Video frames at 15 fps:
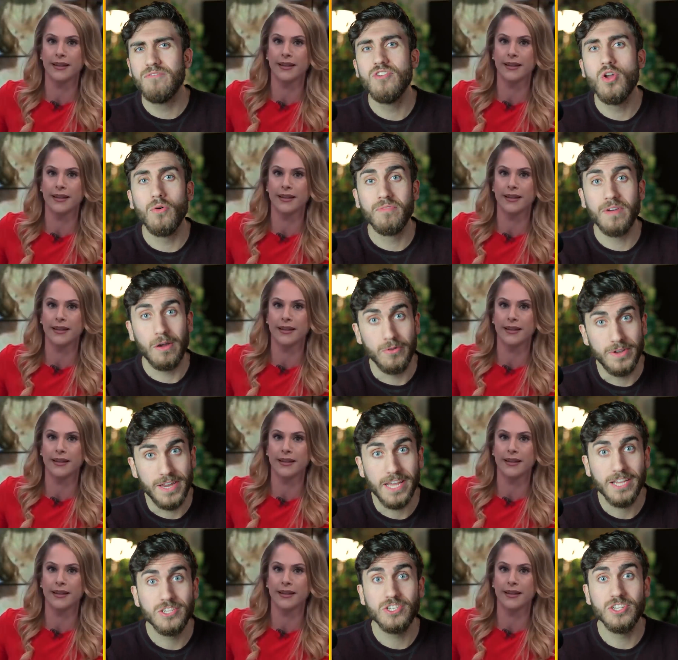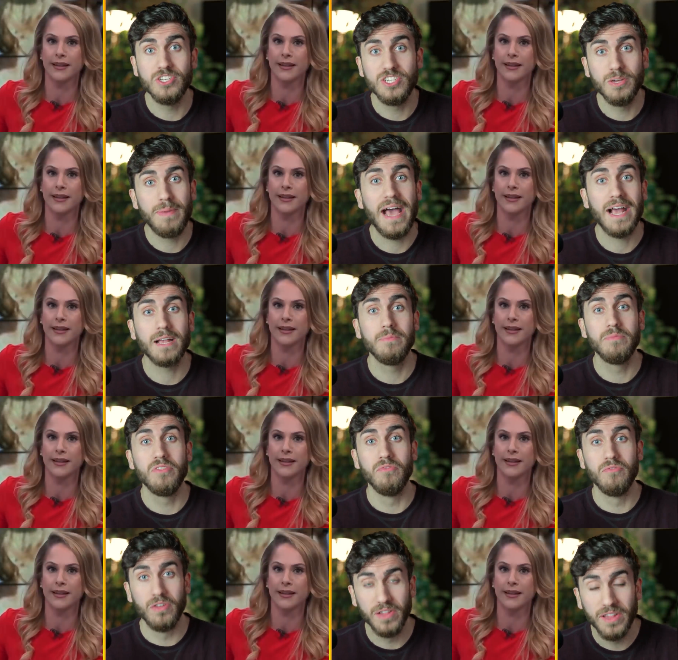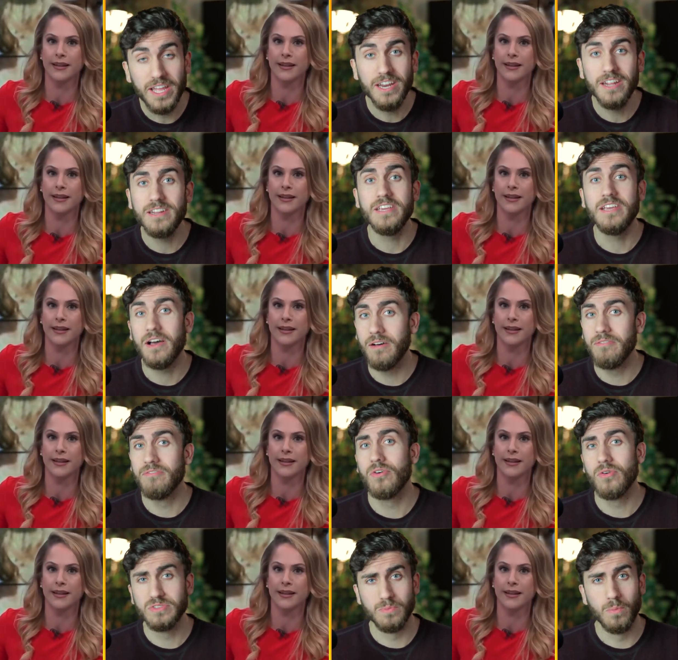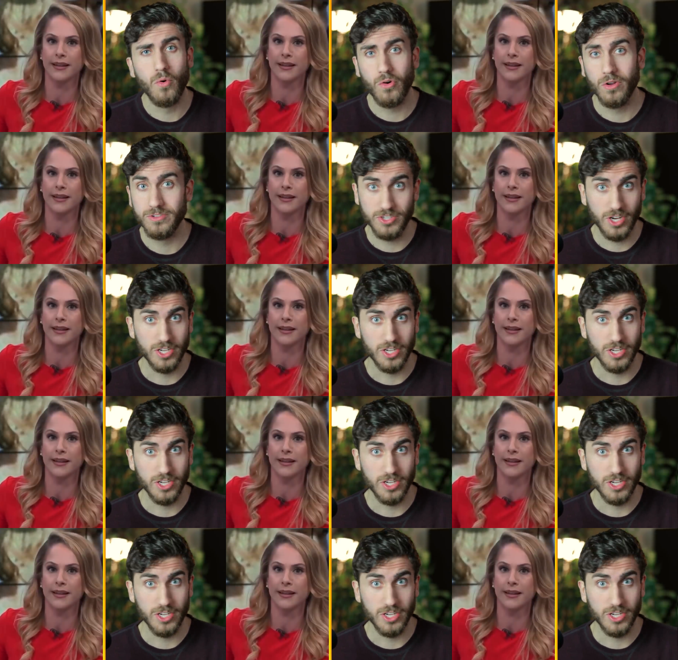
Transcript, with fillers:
Speaker 1: have no foundation to back up the validity of those moral